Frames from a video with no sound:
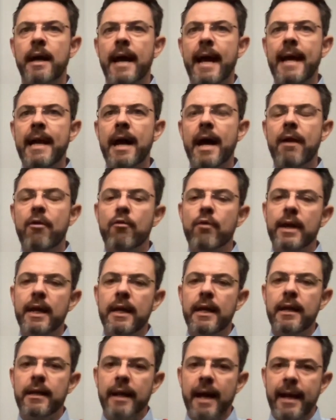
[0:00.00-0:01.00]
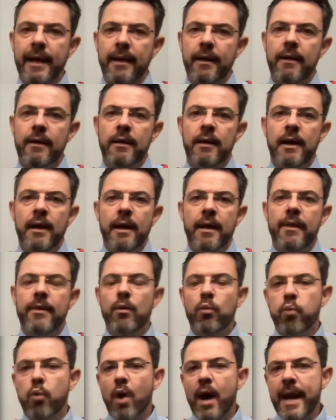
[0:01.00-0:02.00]
And I really like
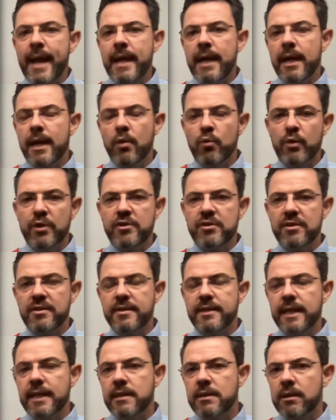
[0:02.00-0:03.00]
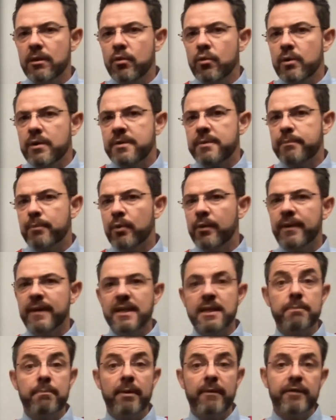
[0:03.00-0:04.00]
the way in which C.S. Lewis put
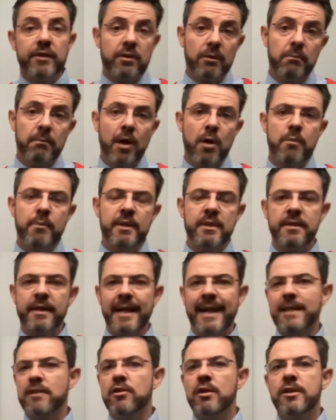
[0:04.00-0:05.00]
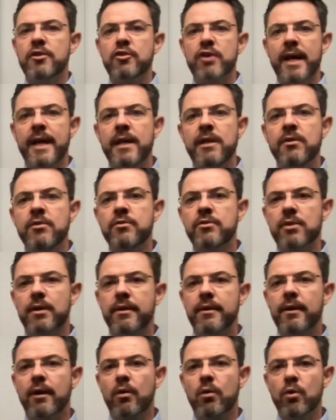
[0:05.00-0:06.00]
these pivotal moments that actually change
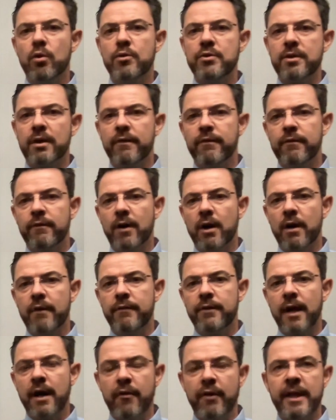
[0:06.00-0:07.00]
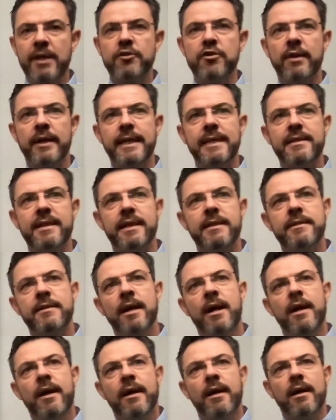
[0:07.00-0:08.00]
the course of, of direction. He says,
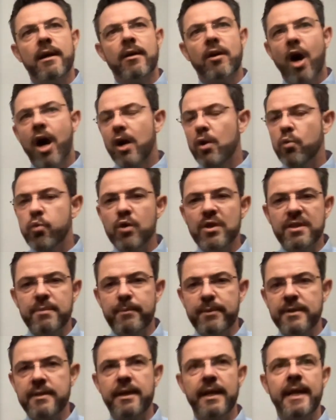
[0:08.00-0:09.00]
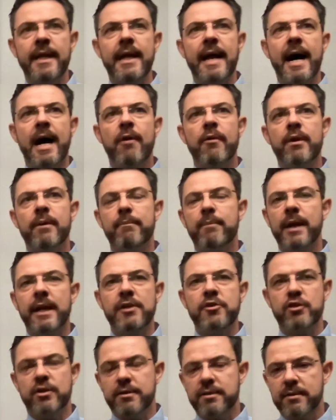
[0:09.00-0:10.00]
God whispers in our
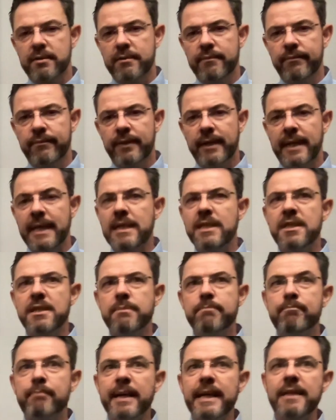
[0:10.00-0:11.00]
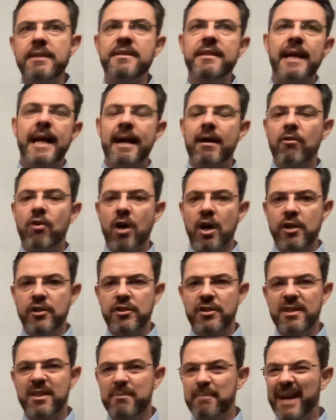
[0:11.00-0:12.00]
pleasures, He speaks in our
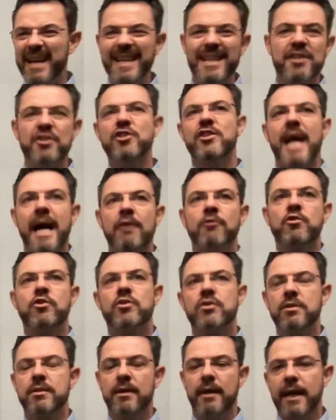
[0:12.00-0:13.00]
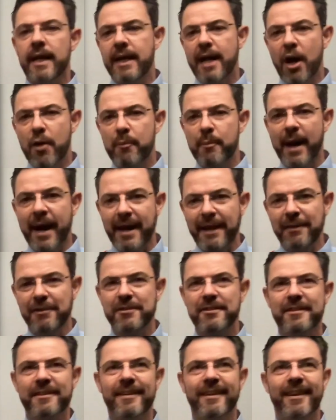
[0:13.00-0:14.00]
conscience, but He shouts in our
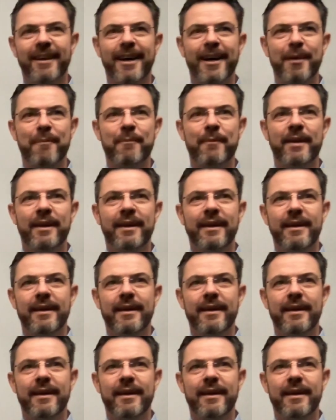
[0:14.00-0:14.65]
pains. Um,